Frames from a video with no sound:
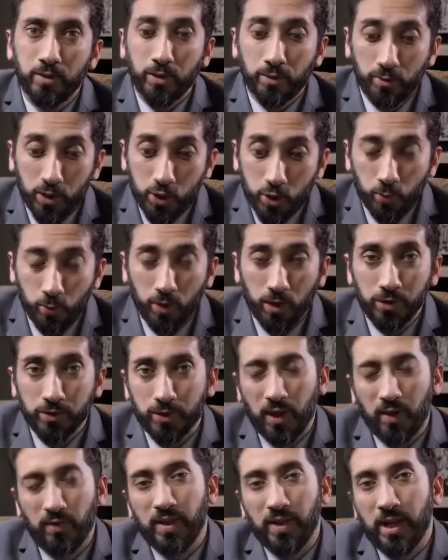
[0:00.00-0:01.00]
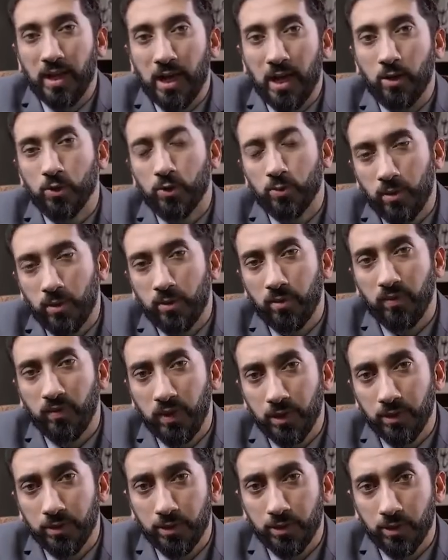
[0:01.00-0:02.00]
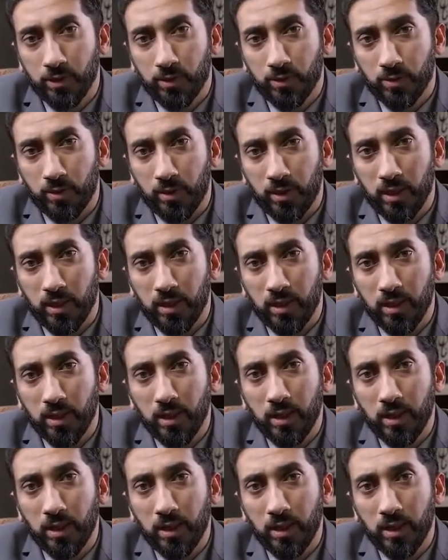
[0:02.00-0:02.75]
The rituals of that house were revealed in the surah.